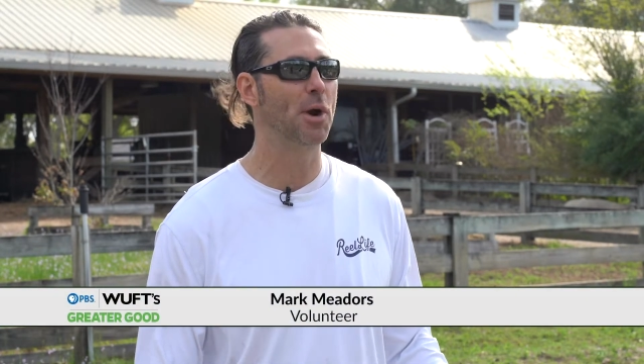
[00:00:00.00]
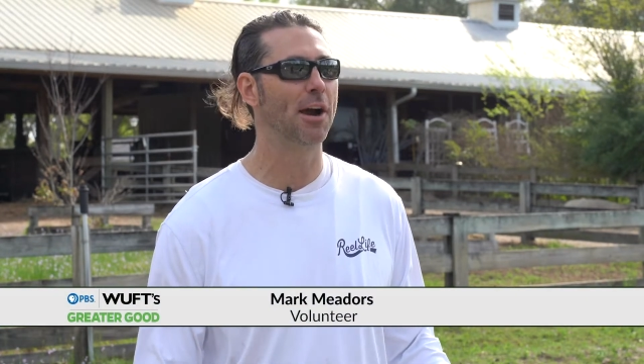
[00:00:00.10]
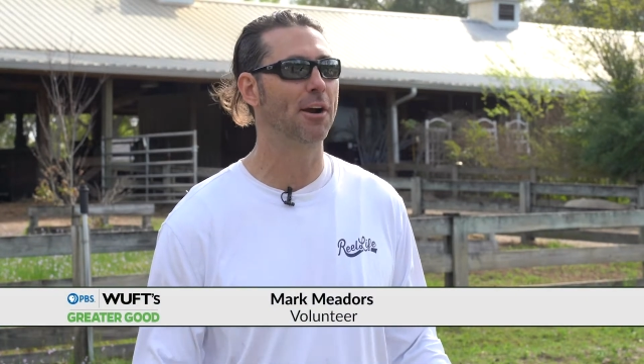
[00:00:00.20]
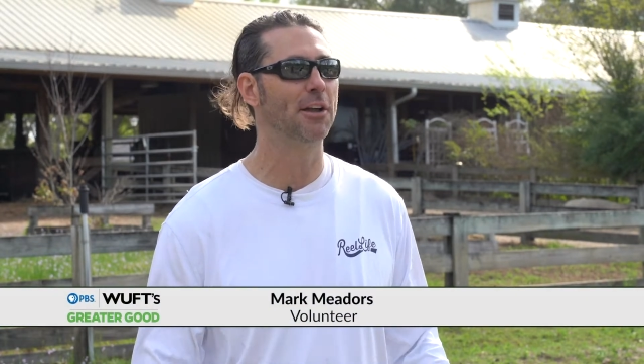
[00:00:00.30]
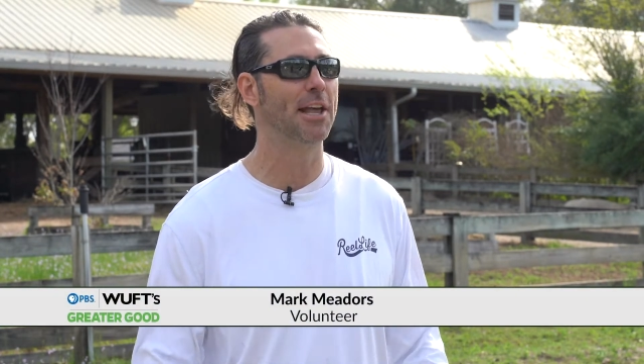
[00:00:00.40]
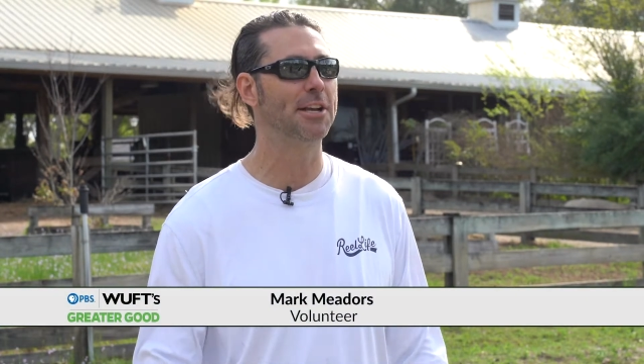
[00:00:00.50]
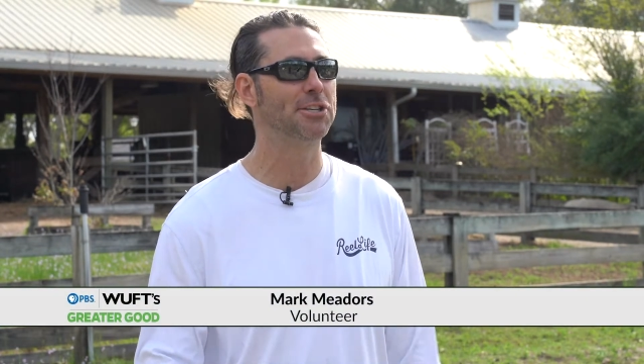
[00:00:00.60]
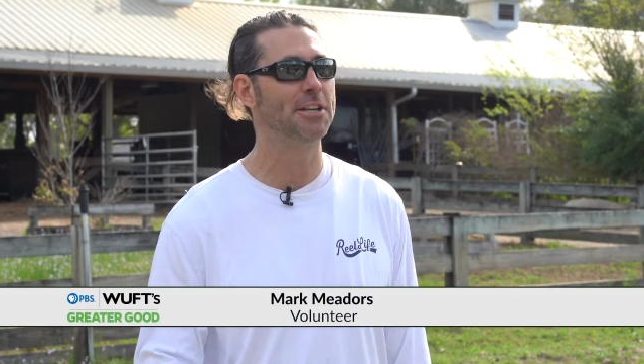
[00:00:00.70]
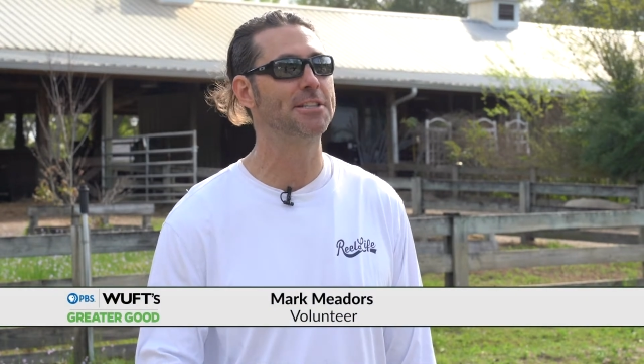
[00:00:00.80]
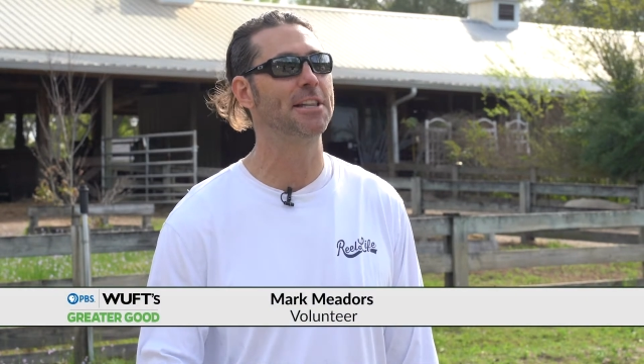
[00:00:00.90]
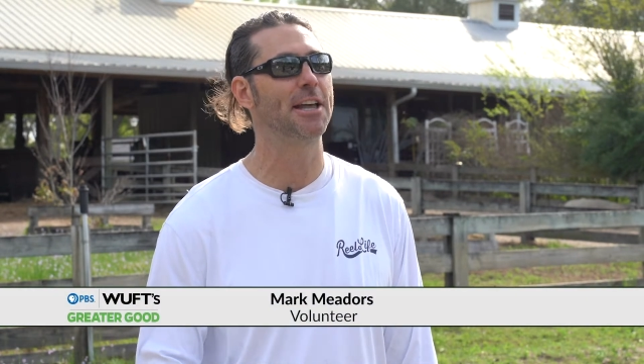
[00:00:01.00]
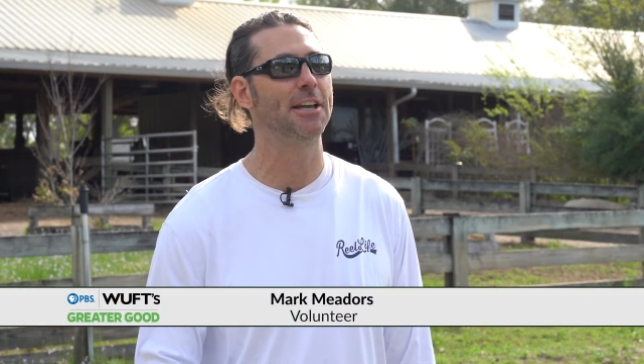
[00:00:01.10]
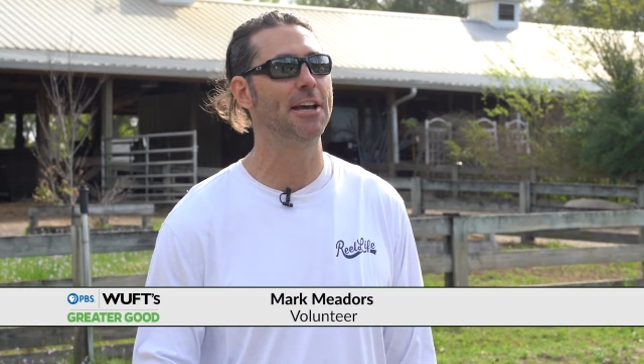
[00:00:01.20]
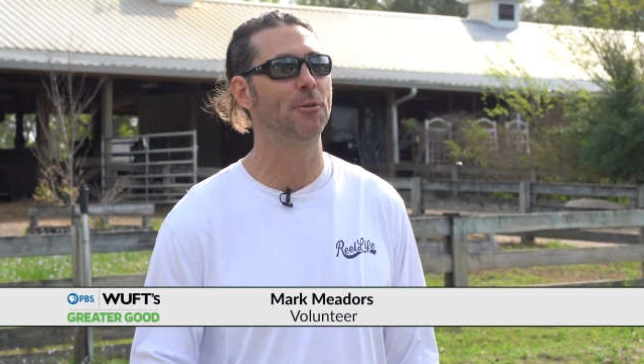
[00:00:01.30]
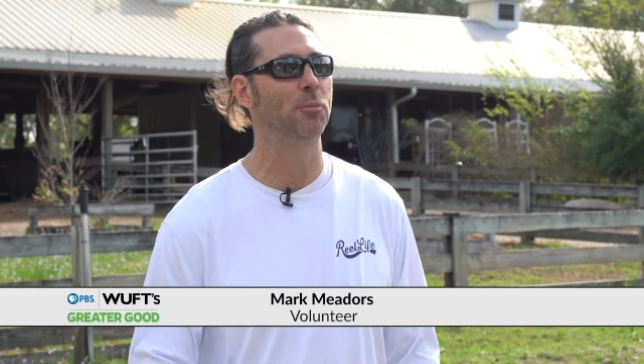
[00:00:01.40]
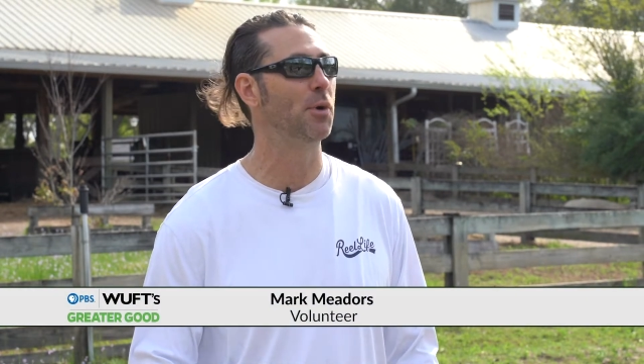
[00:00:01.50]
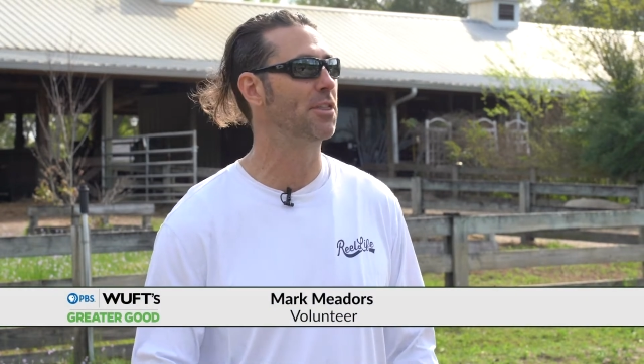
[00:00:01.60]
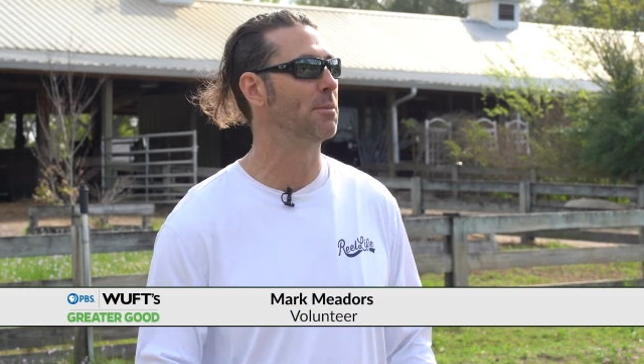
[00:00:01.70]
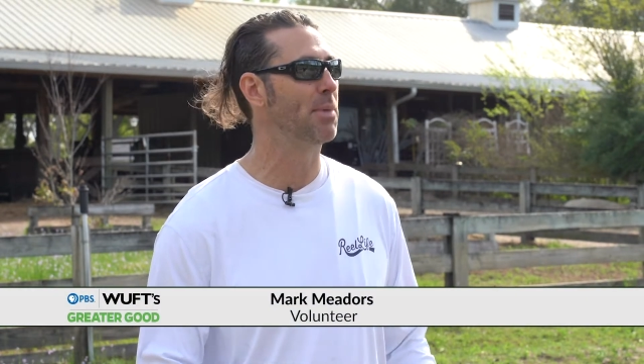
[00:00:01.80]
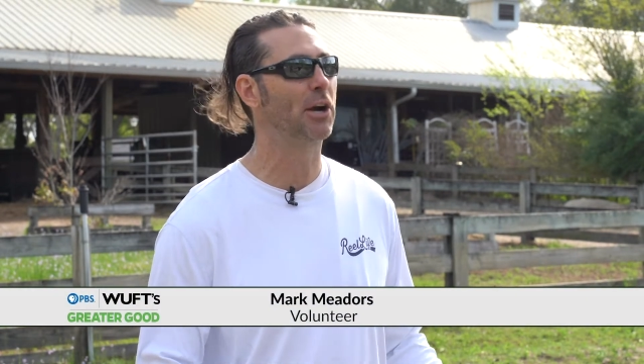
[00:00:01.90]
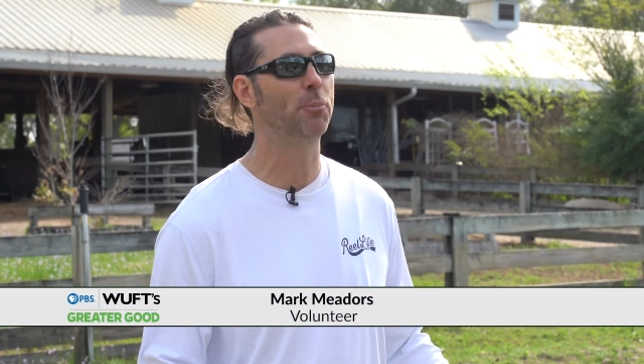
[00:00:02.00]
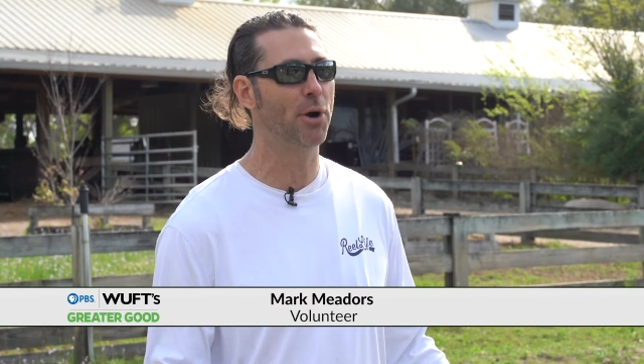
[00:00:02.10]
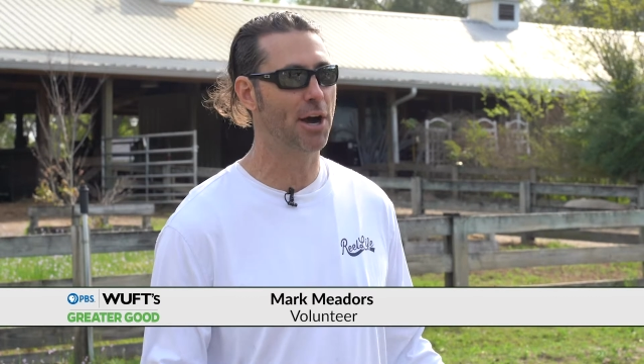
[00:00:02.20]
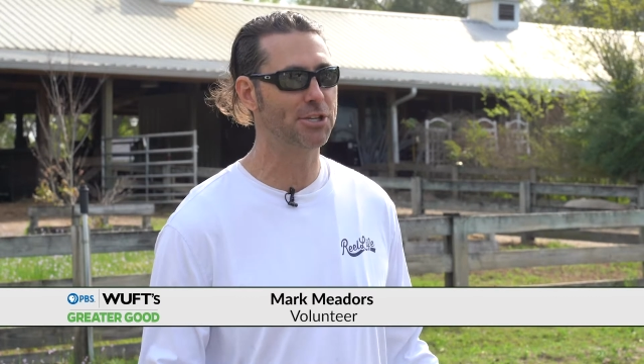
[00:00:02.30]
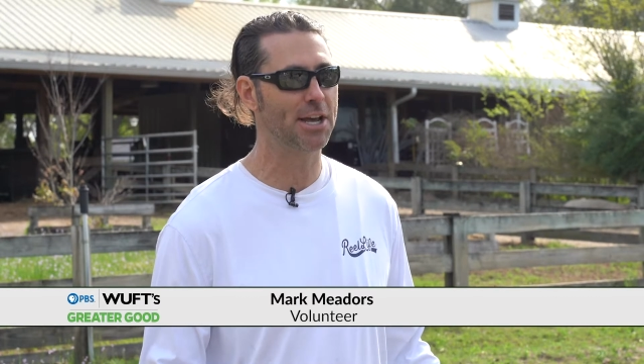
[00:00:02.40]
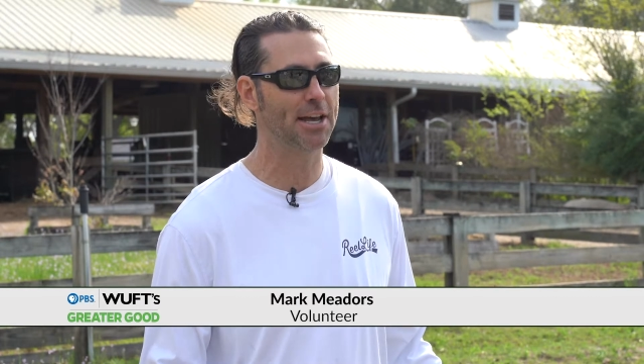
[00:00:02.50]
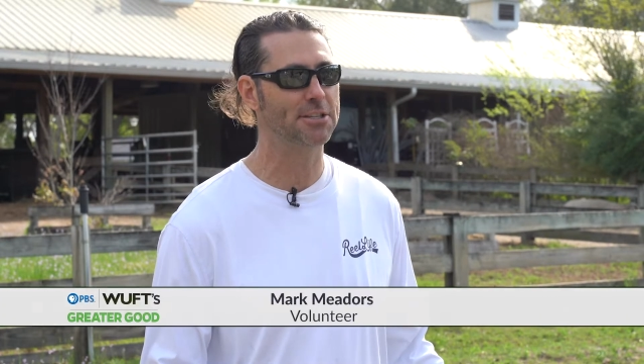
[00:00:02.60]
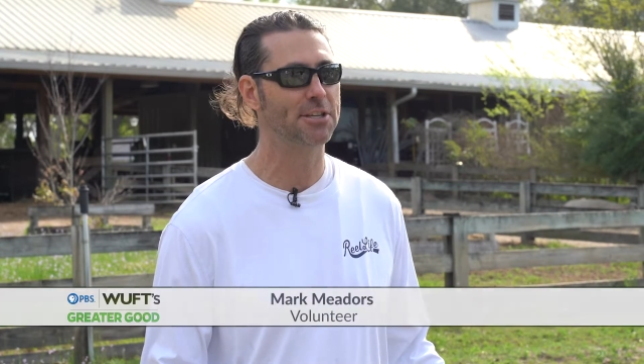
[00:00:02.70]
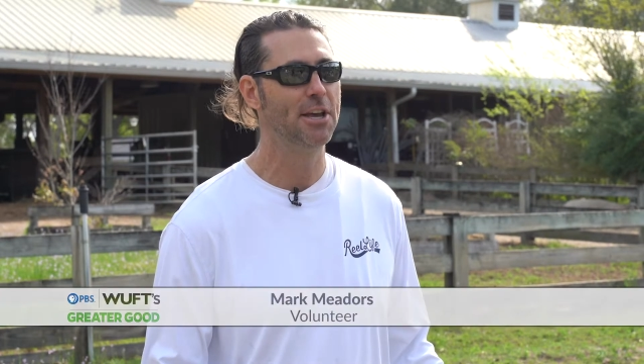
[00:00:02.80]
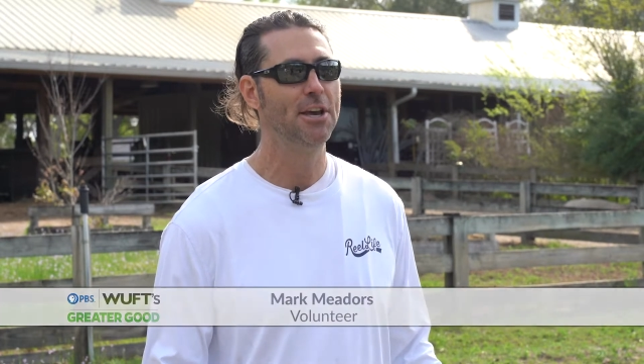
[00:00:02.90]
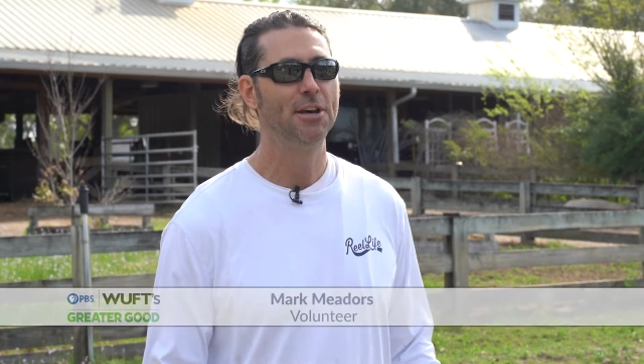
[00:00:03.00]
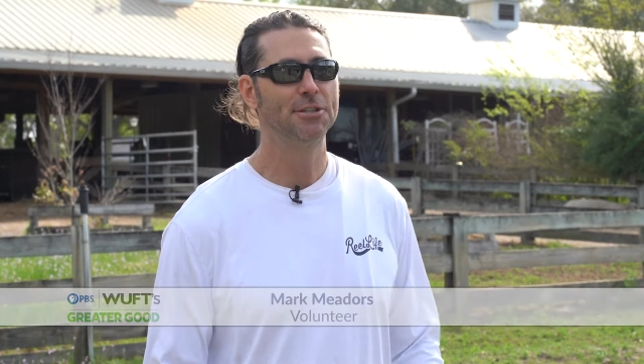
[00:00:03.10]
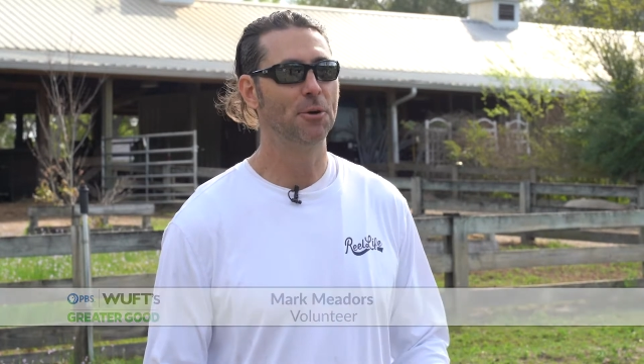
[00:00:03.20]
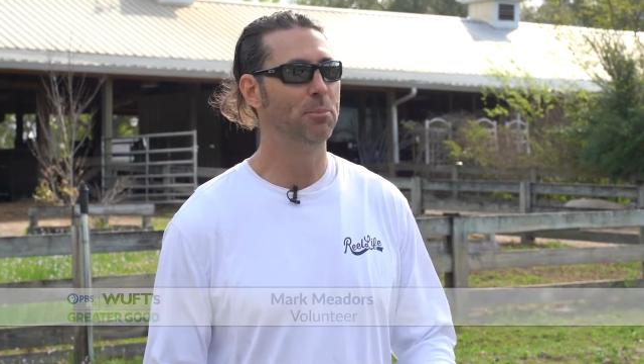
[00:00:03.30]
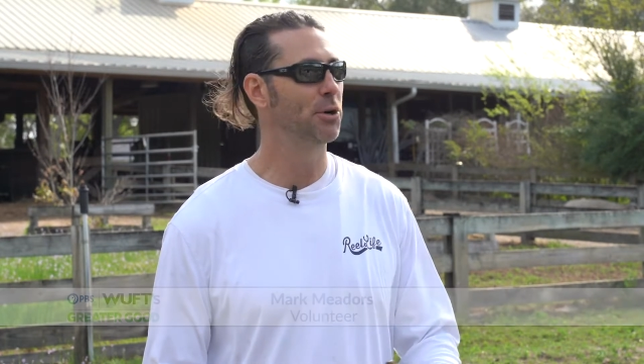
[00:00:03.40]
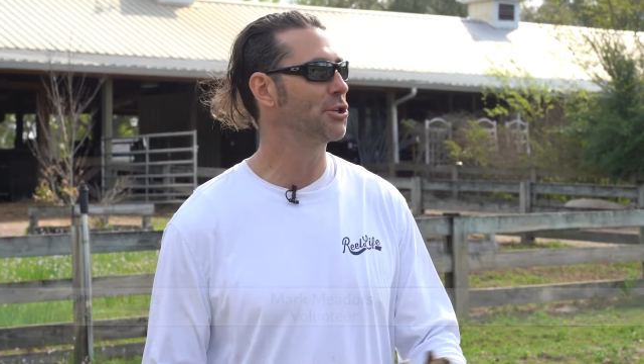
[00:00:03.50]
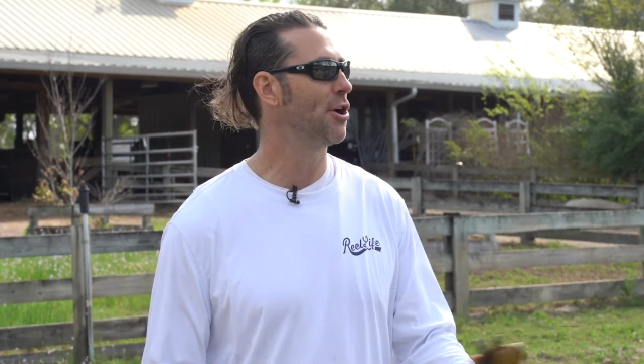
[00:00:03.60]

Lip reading: where Elaine, she needs a lot of help with the bigger projects, so bush